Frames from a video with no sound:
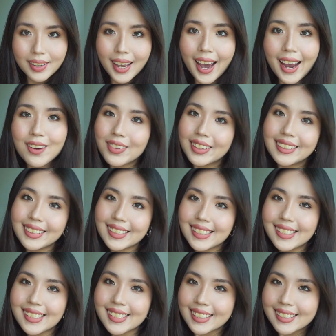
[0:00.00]
Hi everyone, this
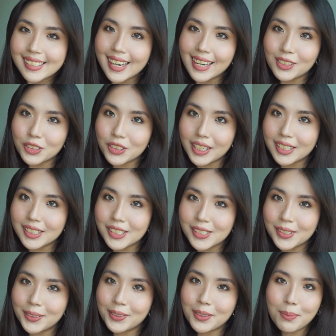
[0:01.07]
is Cassandra.
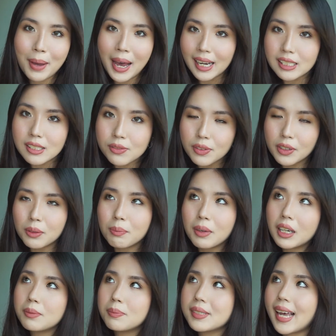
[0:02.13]
So the past few
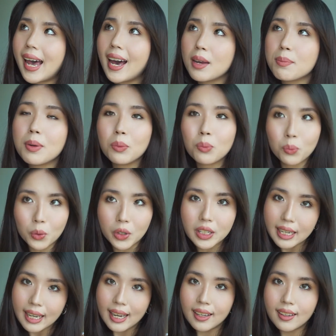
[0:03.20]
months I've been
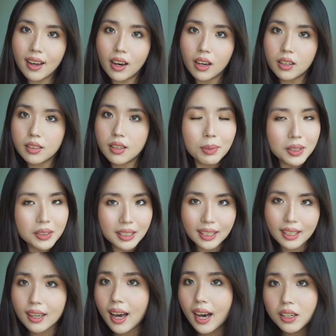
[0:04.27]
working on building
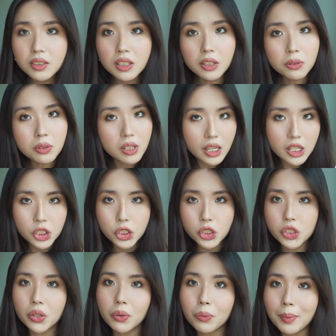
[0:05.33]
a healthier
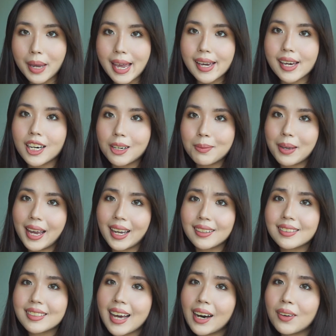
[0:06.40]
relationship with makeup,
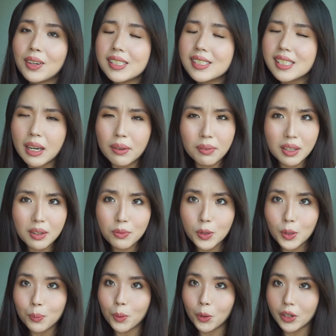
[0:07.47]
and now I definitely
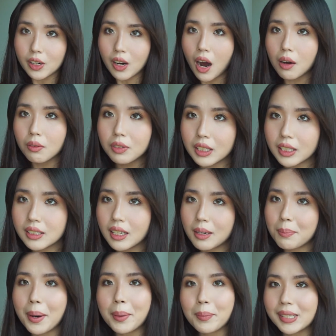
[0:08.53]
feel more confident
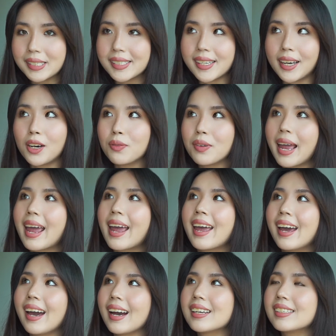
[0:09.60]
about myself
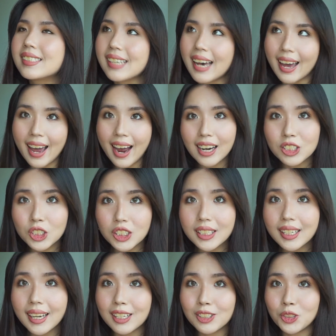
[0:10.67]
and I
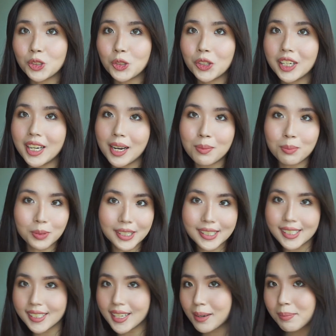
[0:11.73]
actually enjoy
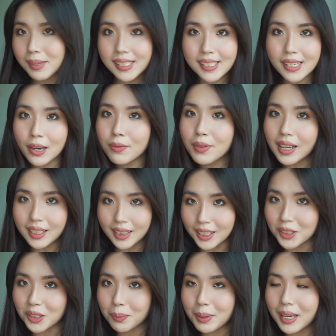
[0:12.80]
embracing myself a
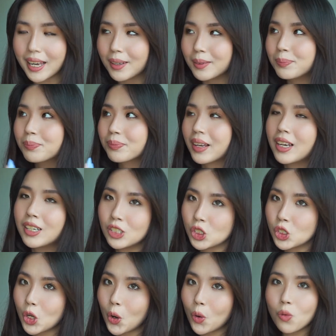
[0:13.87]
little bit.
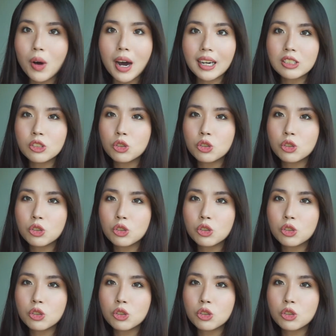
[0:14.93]
So I